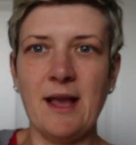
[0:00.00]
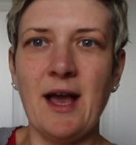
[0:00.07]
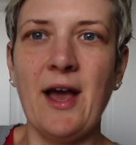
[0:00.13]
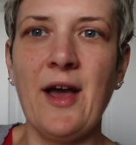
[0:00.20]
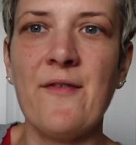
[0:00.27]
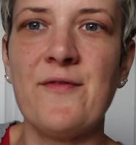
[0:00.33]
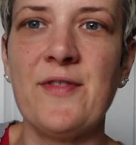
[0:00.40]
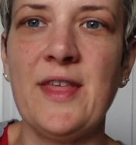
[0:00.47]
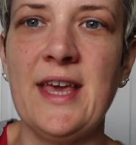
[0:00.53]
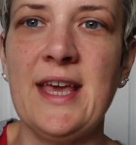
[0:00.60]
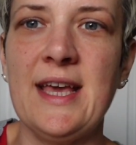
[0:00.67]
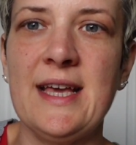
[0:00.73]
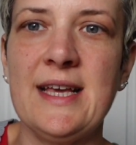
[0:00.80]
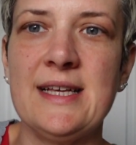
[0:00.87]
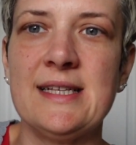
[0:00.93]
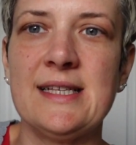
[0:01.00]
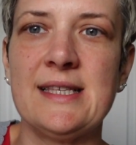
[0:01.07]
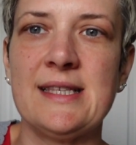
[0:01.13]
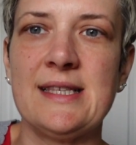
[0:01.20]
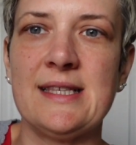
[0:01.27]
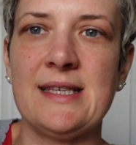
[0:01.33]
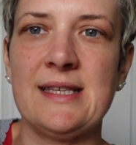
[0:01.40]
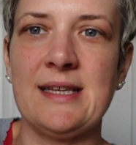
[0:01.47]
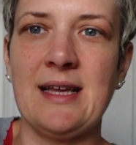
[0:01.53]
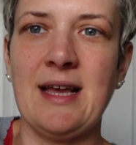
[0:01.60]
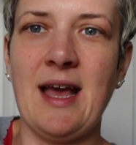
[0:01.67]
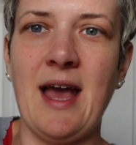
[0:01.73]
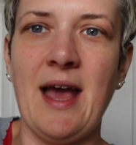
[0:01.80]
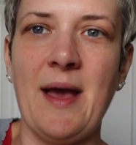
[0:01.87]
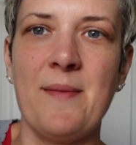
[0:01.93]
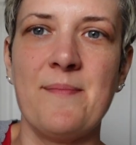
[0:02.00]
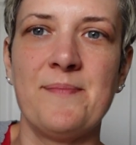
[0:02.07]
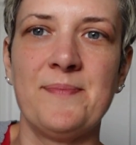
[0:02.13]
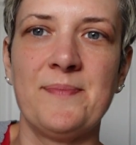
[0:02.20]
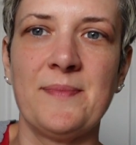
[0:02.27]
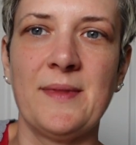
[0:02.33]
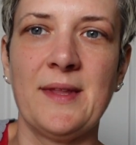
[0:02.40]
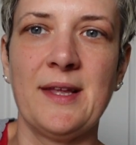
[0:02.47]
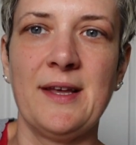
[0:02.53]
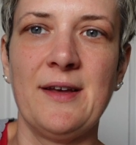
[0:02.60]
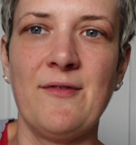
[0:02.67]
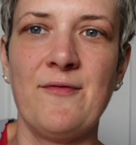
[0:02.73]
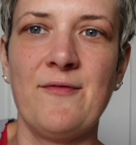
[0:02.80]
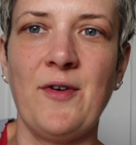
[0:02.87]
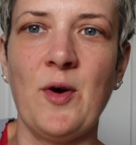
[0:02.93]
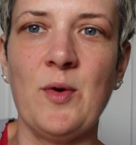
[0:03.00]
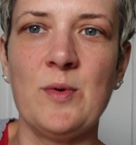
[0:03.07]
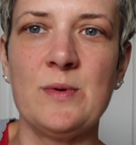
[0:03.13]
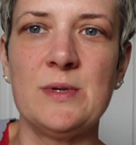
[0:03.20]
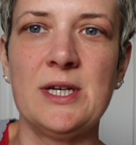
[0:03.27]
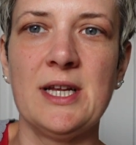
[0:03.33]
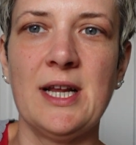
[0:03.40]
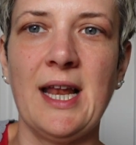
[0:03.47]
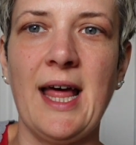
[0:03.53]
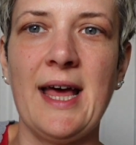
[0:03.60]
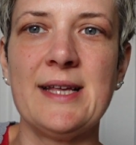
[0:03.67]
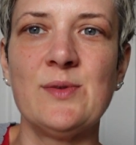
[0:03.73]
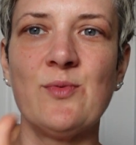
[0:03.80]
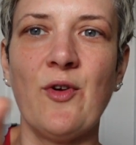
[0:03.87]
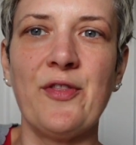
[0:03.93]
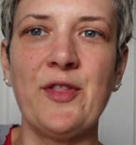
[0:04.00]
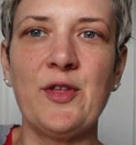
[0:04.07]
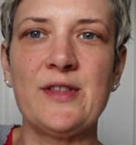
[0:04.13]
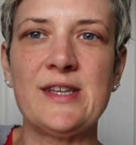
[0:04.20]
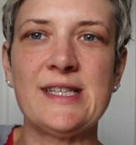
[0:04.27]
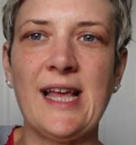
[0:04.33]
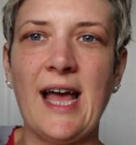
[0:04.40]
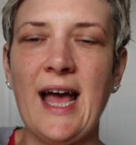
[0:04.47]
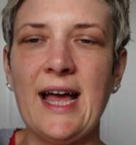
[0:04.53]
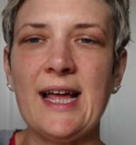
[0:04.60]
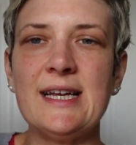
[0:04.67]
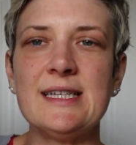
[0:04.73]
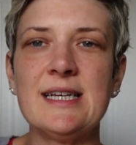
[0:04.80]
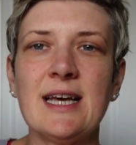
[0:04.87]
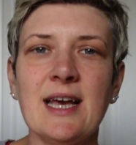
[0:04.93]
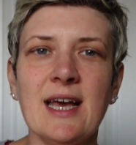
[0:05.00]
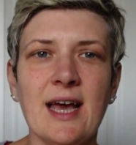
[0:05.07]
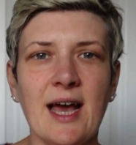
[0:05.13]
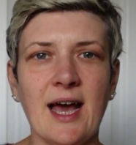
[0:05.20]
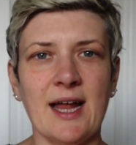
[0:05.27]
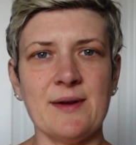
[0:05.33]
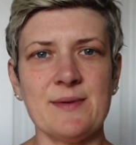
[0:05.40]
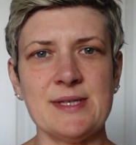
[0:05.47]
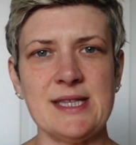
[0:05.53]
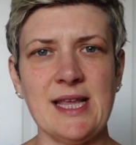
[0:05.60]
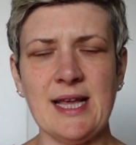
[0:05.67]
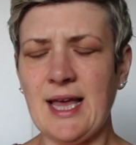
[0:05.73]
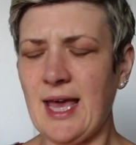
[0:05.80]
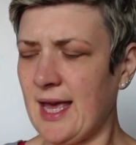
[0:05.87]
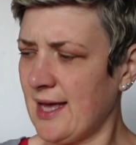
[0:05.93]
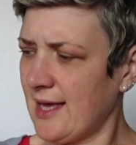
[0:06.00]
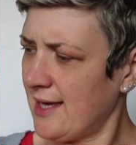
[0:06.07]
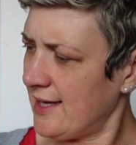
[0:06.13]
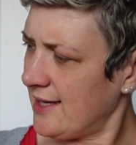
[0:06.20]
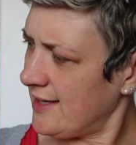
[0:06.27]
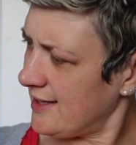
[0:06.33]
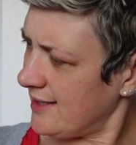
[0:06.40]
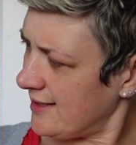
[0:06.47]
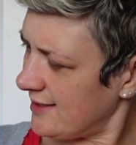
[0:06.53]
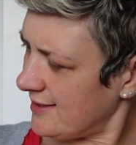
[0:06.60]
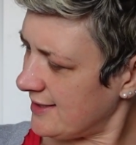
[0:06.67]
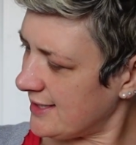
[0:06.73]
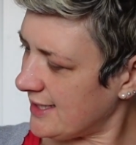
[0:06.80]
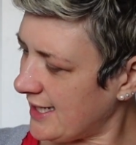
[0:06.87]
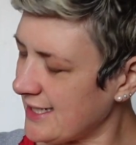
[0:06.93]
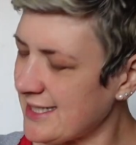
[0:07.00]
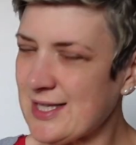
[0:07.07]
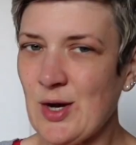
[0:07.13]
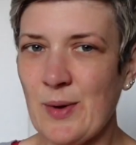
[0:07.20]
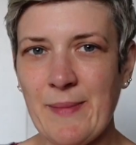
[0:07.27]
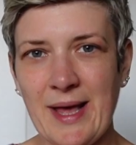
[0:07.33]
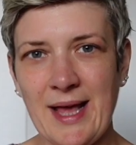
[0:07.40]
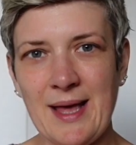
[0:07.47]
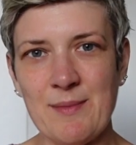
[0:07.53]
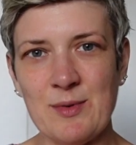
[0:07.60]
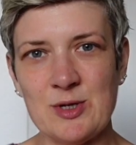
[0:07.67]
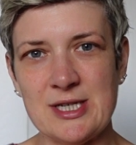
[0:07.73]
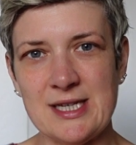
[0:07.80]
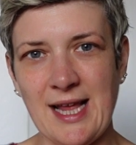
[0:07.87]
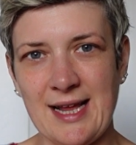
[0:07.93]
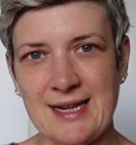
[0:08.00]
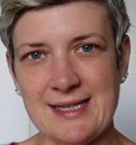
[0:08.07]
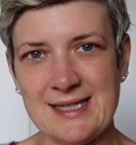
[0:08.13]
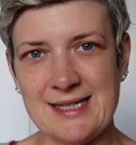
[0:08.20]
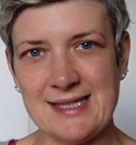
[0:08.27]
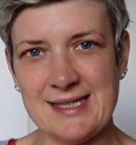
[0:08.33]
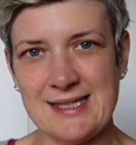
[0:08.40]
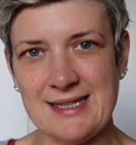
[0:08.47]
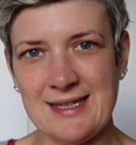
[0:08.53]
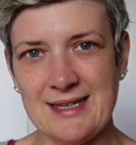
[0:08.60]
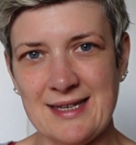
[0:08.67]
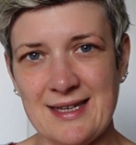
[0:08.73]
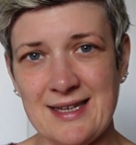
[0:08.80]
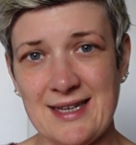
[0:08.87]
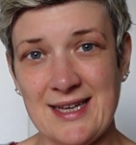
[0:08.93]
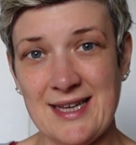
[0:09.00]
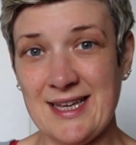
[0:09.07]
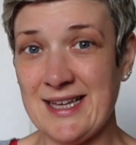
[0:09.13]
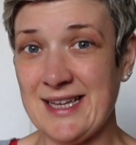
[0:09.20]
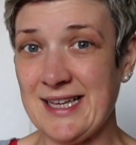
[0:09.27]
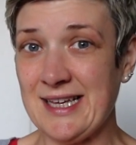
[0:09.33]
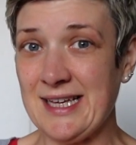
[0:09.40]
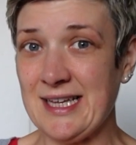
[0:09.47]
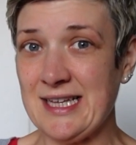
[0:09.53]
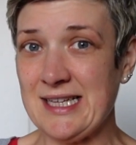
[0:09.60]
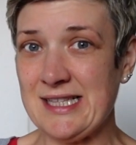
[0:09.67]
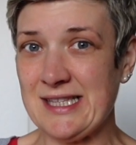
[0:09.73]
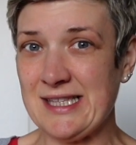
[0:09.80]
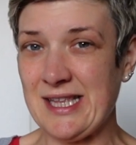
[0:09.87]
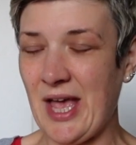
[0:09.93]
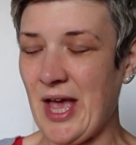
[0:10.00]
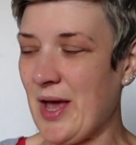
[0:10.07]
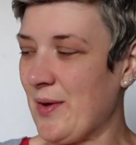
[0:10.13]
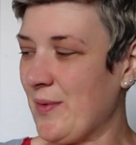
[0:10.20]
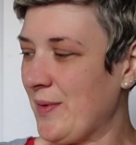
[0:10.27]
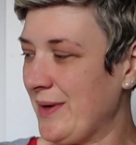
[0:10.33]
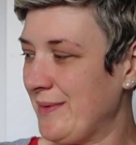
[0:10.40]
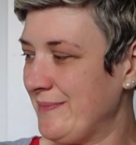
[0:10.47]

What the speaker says: of these fold lines were on the other side, and I was thinking that's not making much sense. So